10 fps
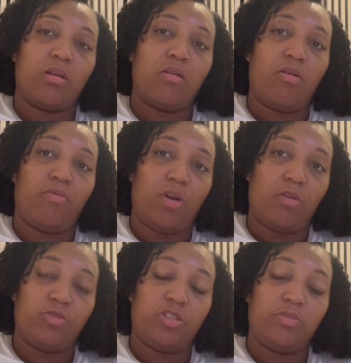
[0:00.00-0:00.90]
our
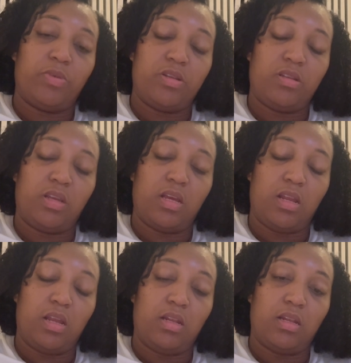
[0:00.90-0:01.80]
fight was just
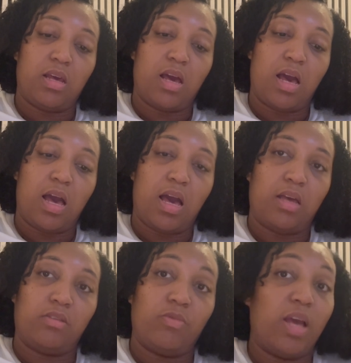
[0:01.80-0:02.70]
beginning,
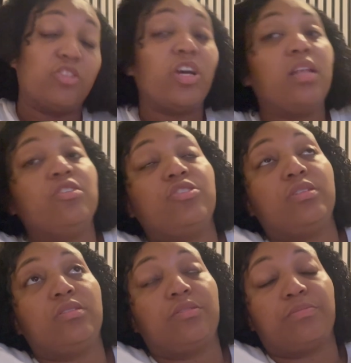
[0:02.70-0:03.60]
and we had
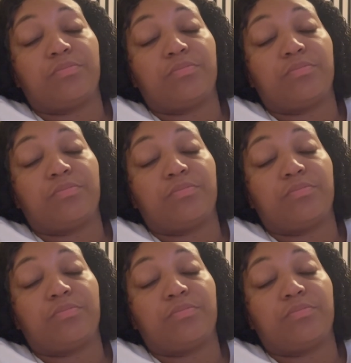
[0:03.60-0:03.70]
challenges.